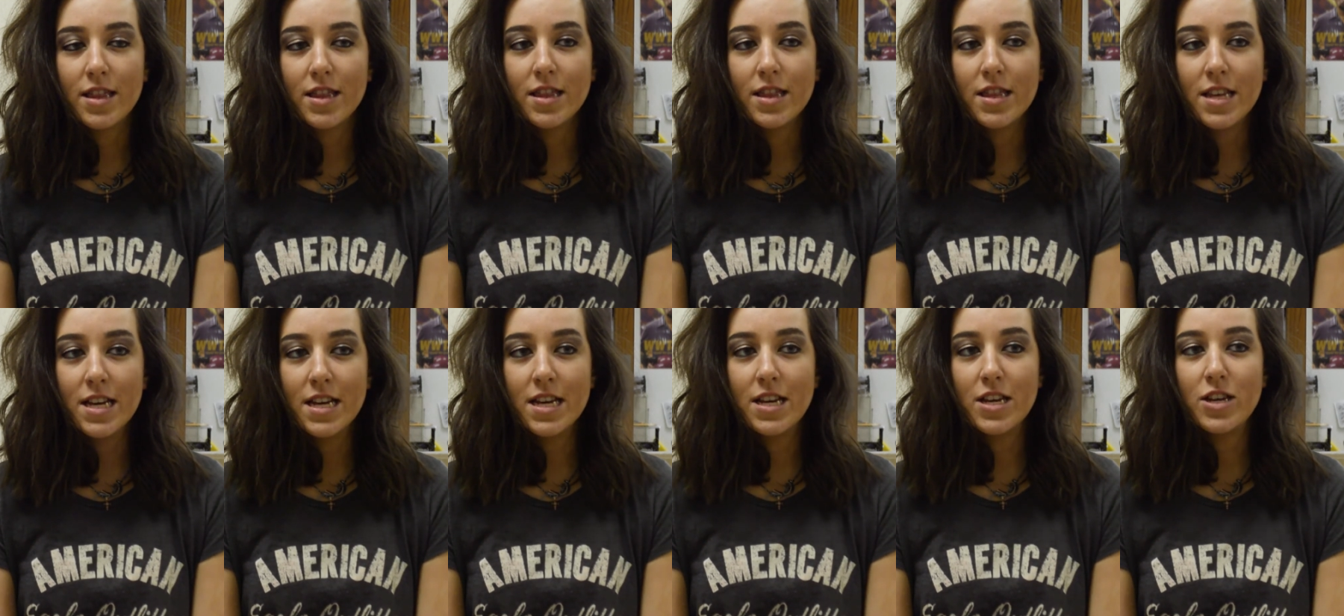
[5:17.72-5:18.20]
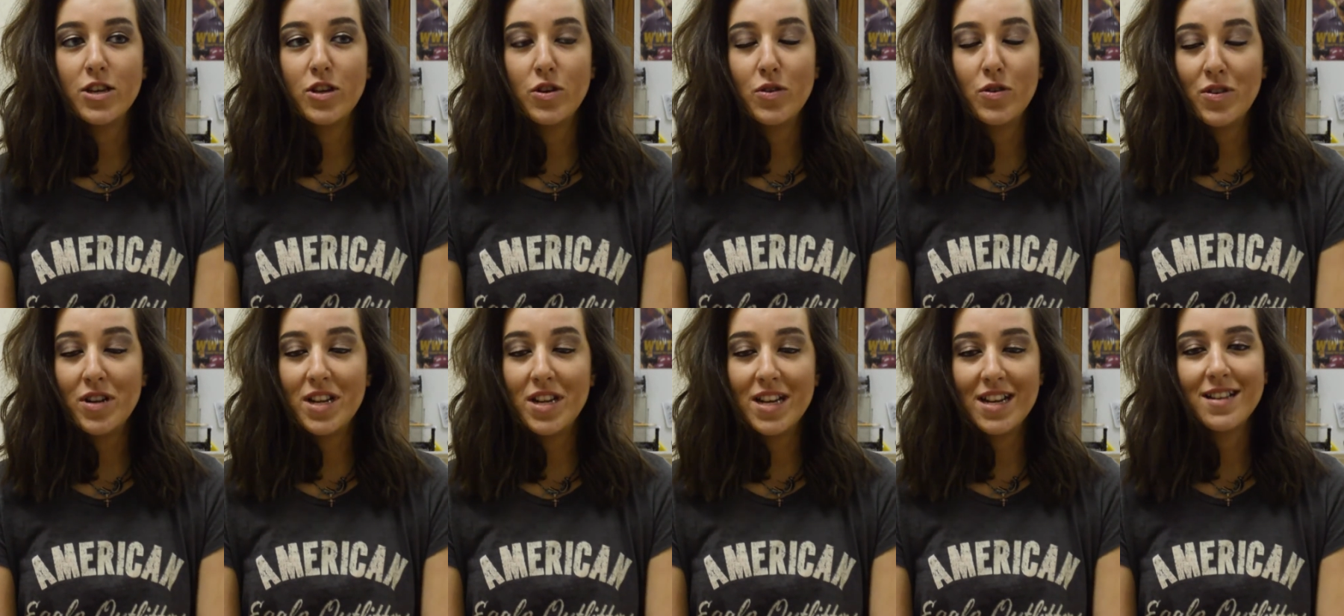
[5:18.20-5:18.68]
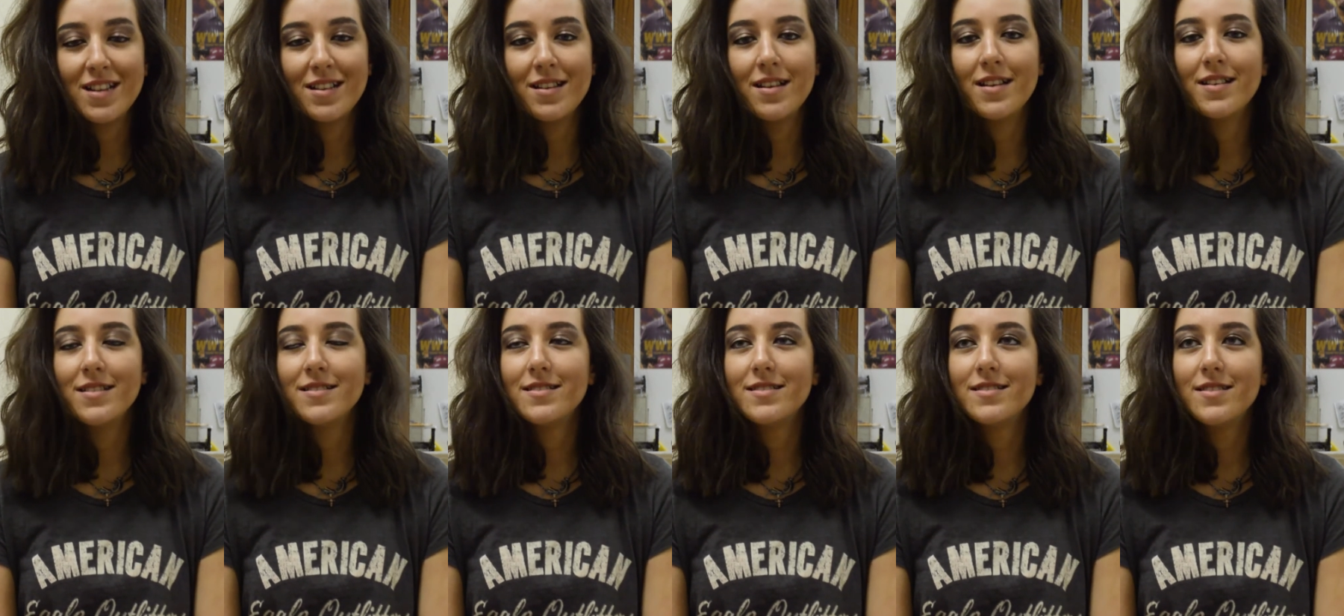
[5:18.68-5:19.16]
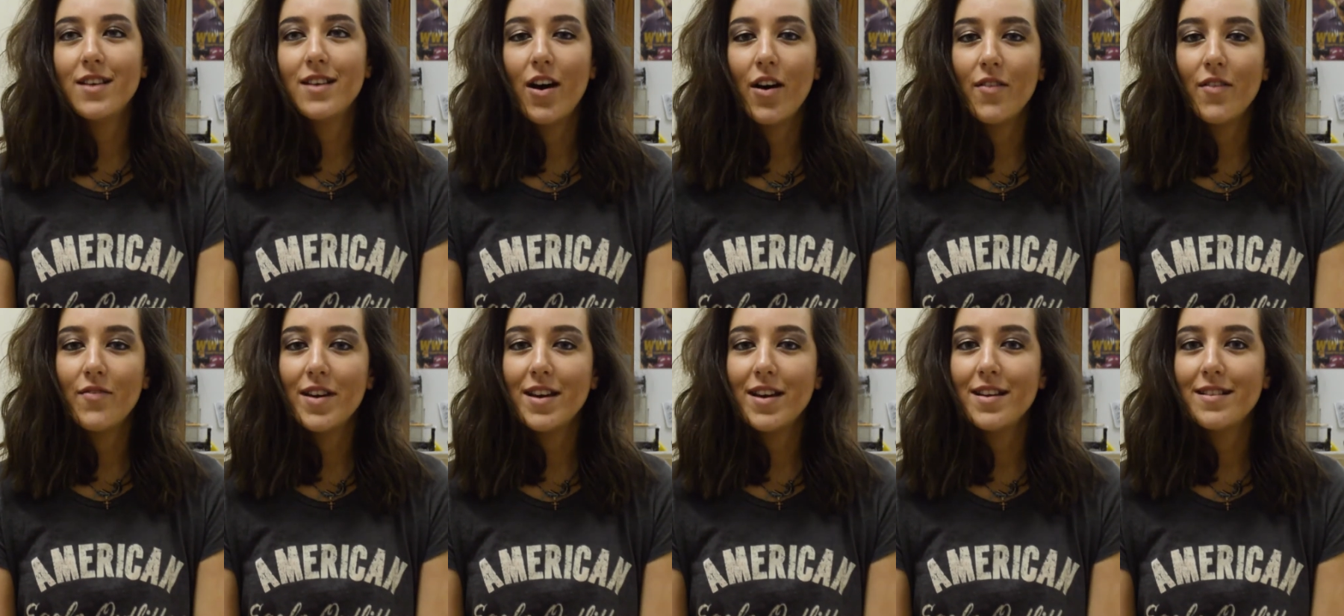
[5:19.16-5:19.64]
the uniqueness
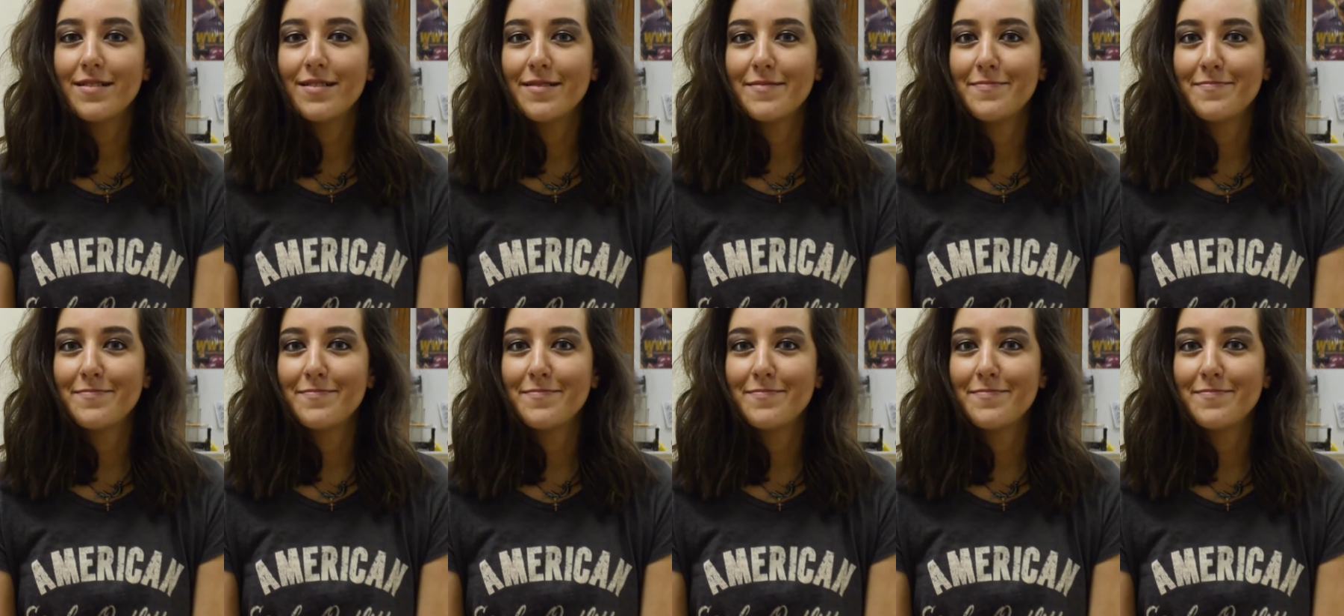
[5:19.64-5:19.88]
of it.